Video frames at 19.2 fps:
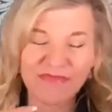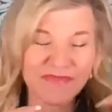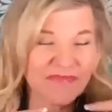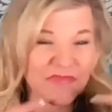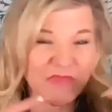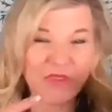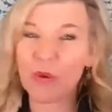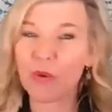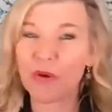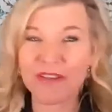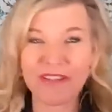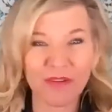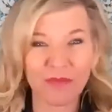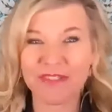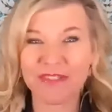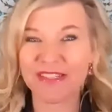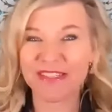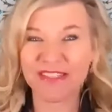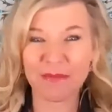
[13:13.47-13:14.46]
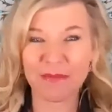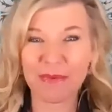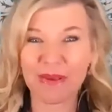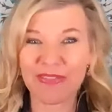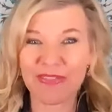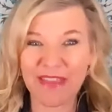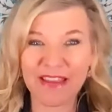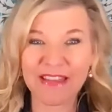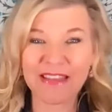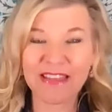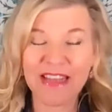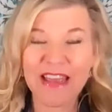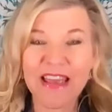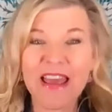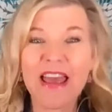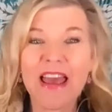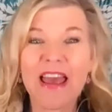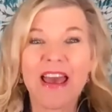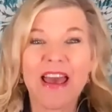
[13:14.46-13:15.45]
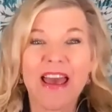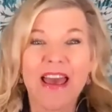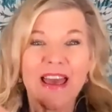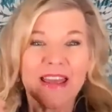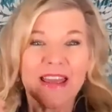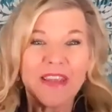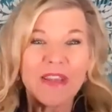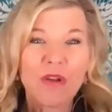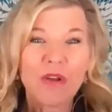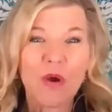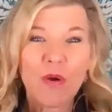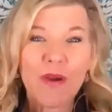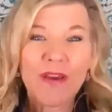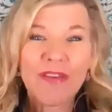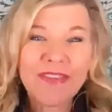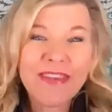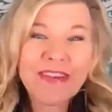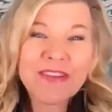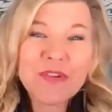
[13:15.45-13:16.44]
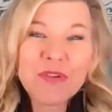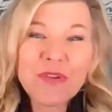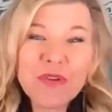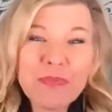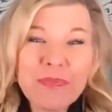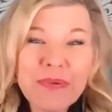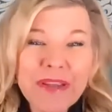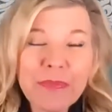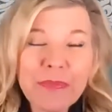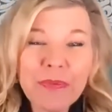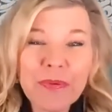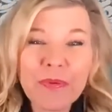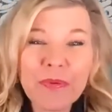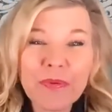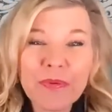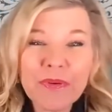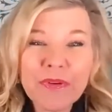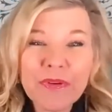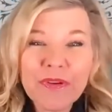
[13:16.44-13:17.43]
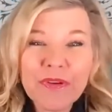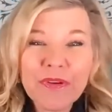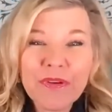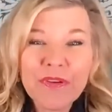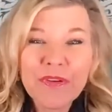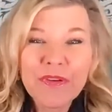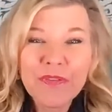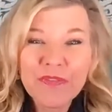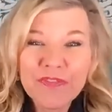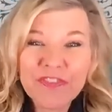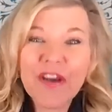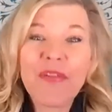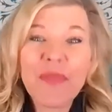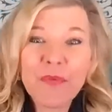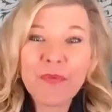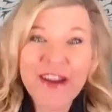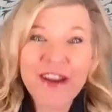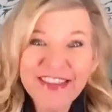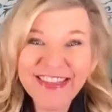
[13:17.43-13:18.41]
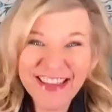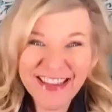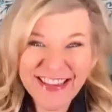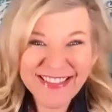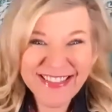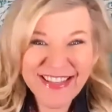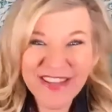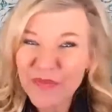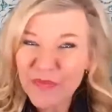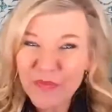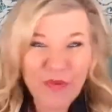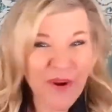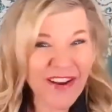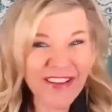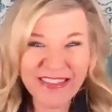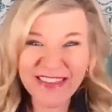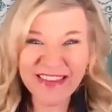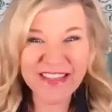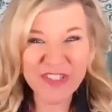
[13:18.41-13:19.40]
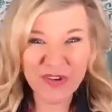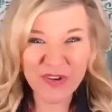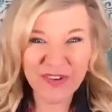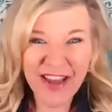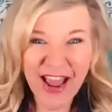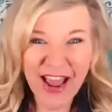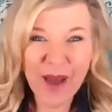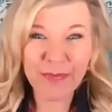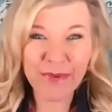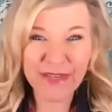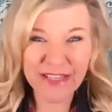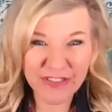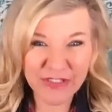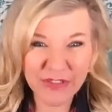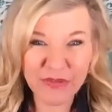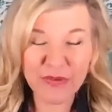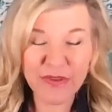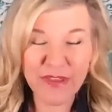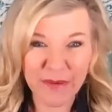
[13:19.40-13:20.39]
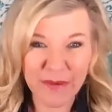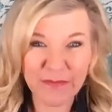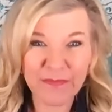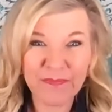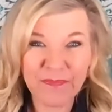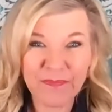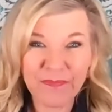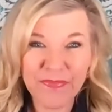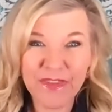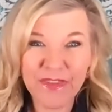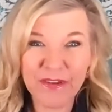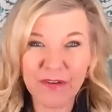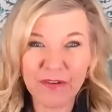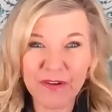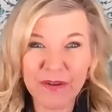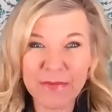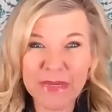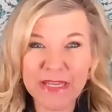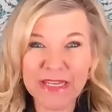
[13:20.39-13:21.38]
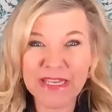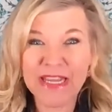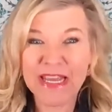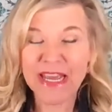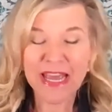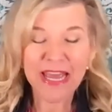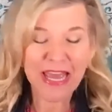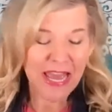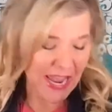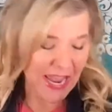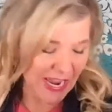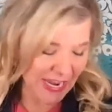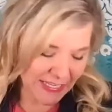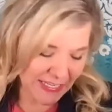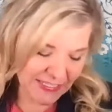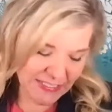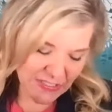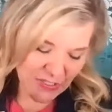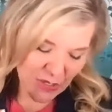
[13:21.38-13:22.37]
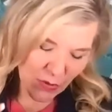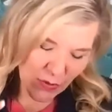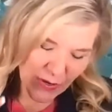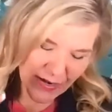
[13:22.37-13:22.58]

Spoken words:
no idea what to say about that. You know, and these are good people who've done the right things and the right things aren't happening to them. You know what I mean? And so